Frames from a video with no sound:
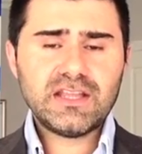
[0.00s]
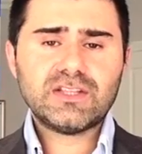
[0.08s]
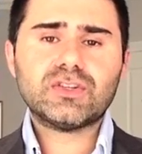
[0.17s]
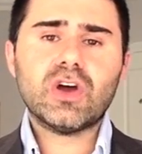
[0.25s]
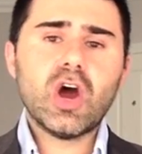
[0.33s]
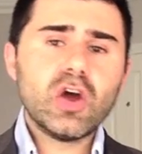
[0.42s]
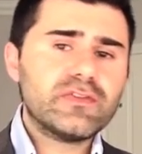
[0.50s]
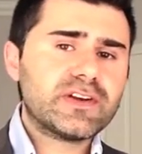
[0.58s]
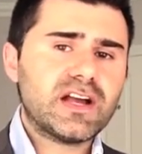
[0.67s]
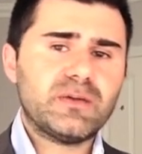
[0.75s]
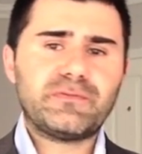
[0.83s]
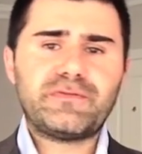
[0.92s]
to
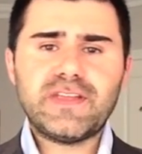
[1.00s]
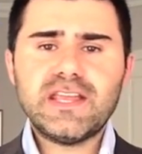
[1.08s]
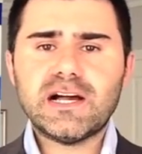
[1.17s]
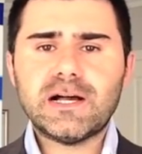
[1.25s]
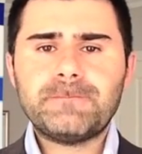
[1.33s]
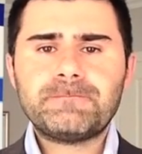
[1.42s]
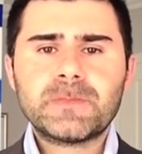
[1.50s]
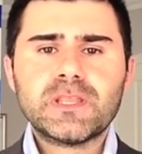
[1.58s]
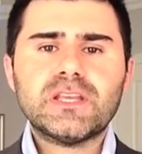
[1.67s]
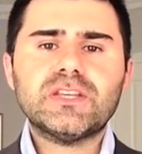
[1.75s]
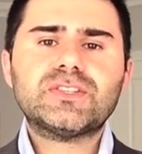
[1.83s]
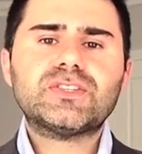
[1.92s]
overcome fear
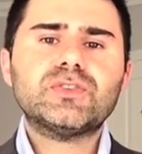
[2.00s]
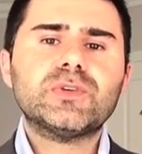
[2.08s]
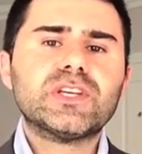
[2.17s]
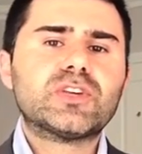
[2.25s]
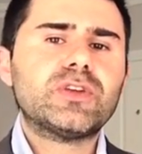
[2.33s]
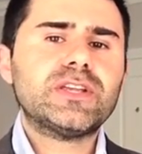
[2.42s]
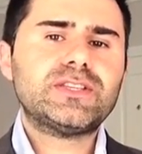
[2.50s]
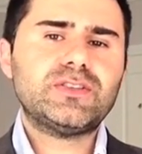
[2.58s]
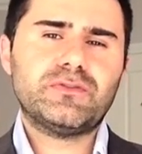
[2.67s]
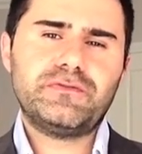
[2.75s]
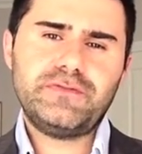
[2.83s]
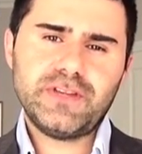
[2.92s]
is to increase
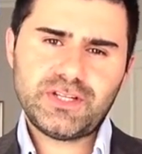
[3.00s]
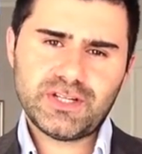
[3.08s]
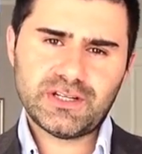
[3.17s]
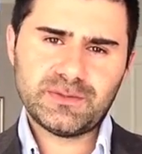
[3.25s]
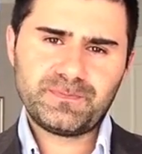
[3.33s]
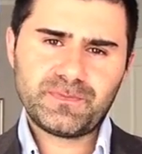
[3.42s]
your vision.